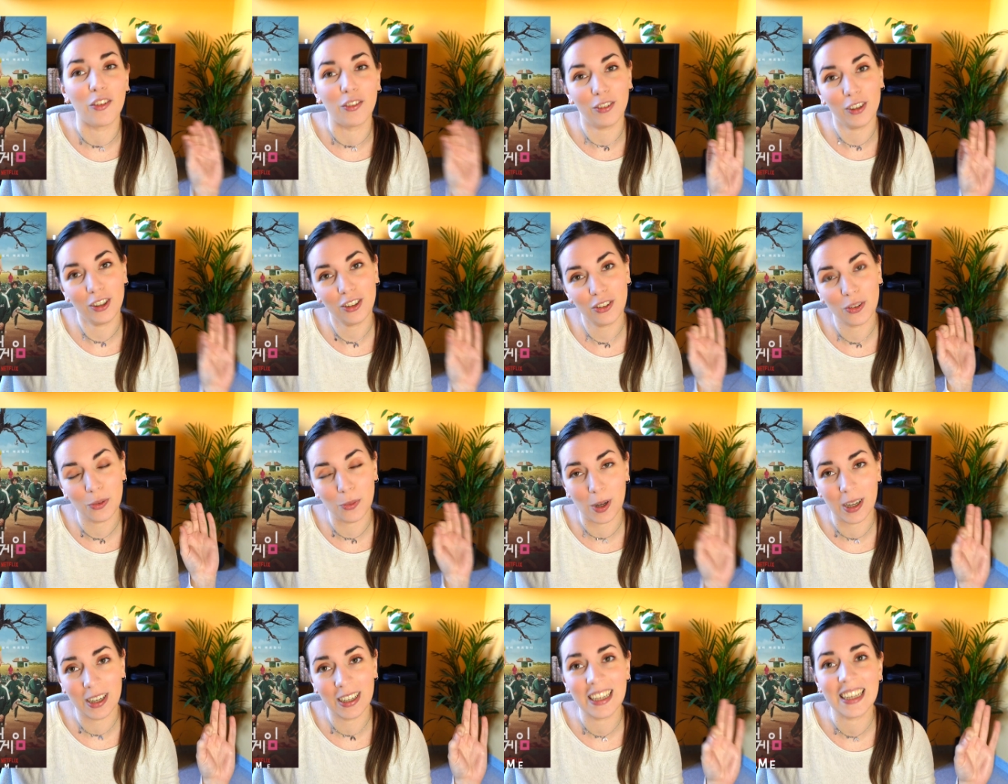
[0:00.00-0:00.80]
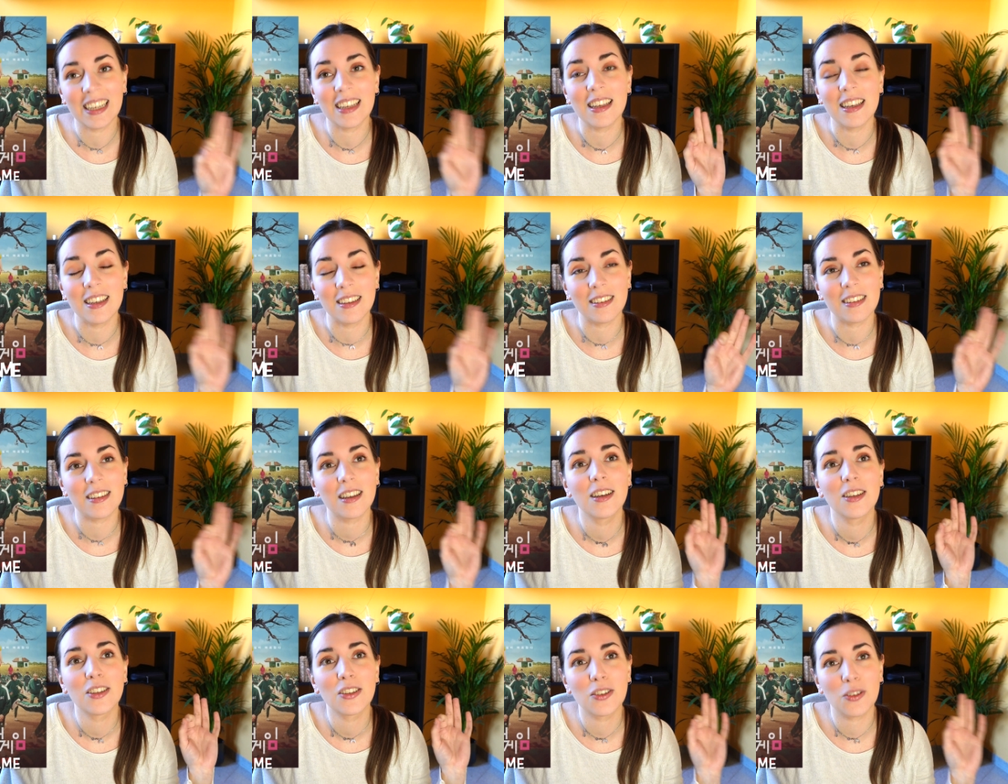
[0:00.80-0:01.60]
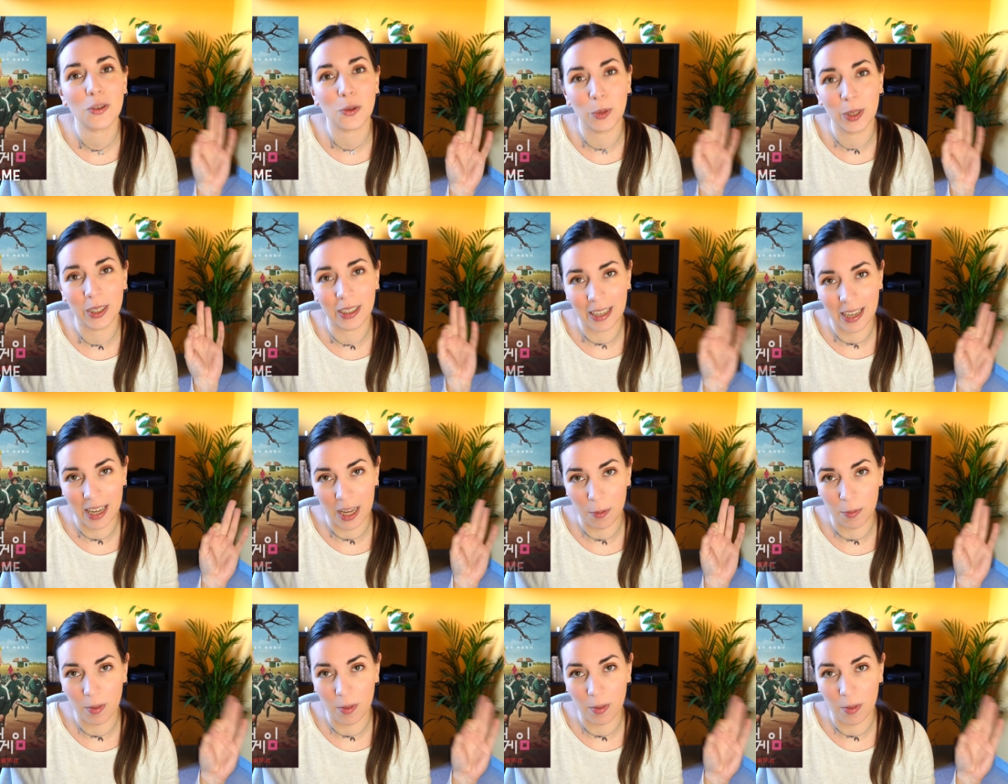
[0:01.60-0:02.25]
first one is Squid Game.